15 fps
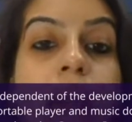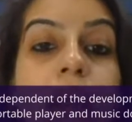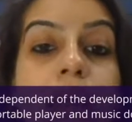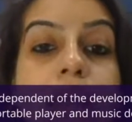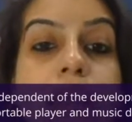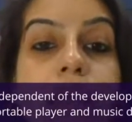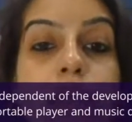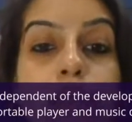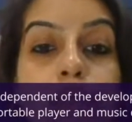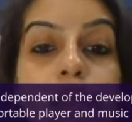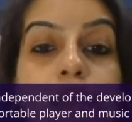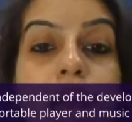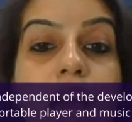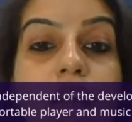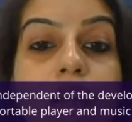And it
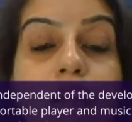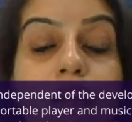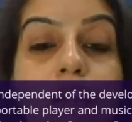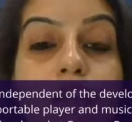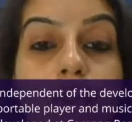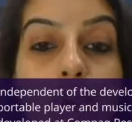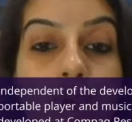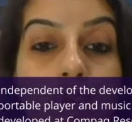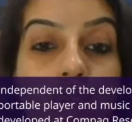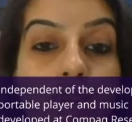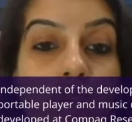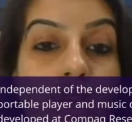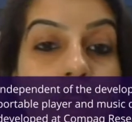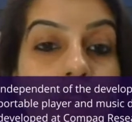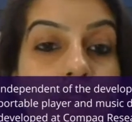would have been
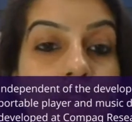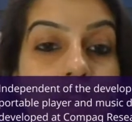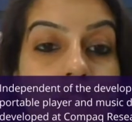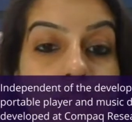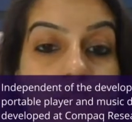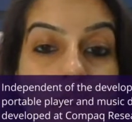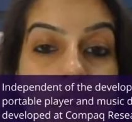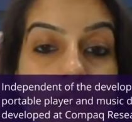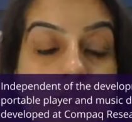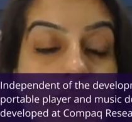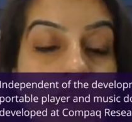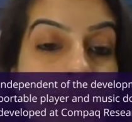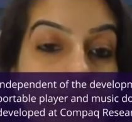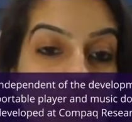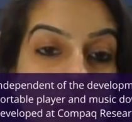launched as a
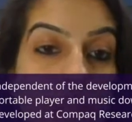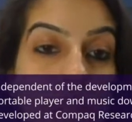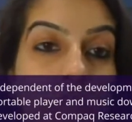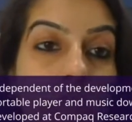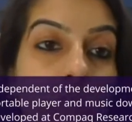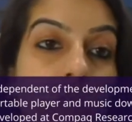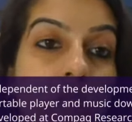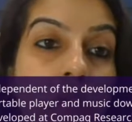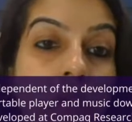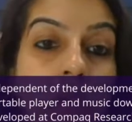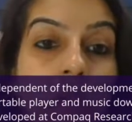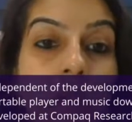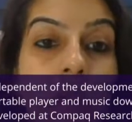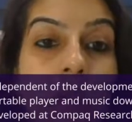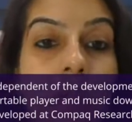service
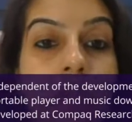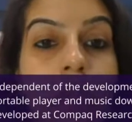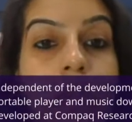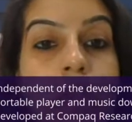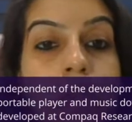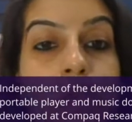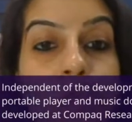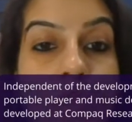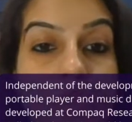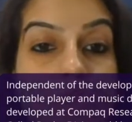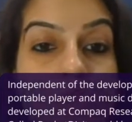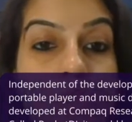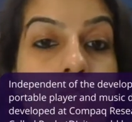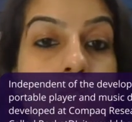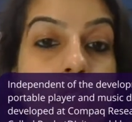for the
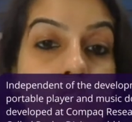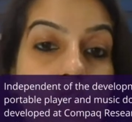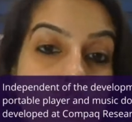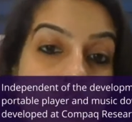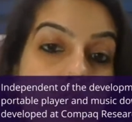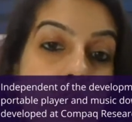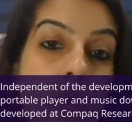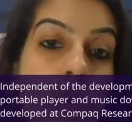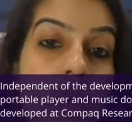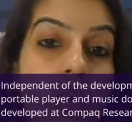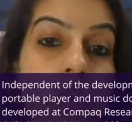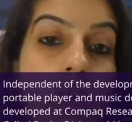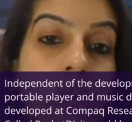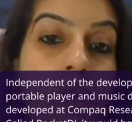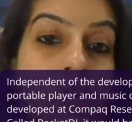personal jukebox
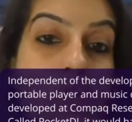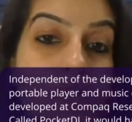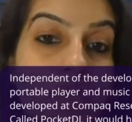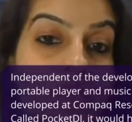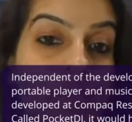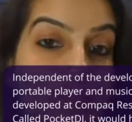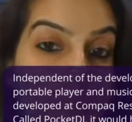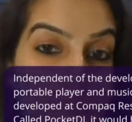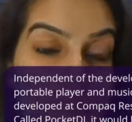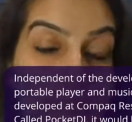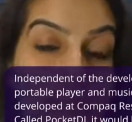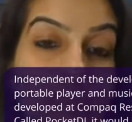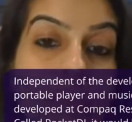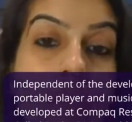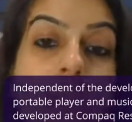or a
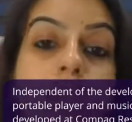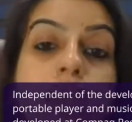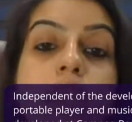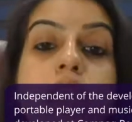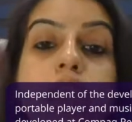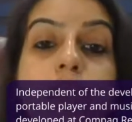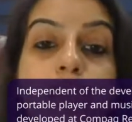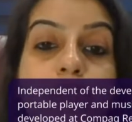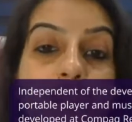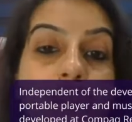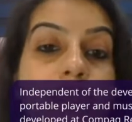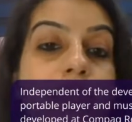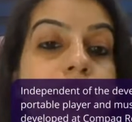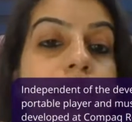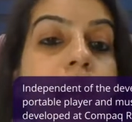successor, the
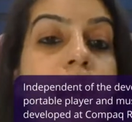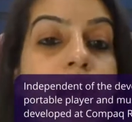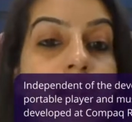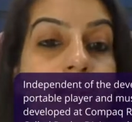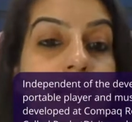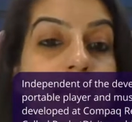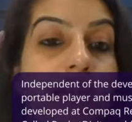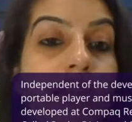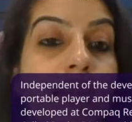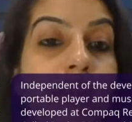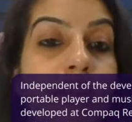first hard disk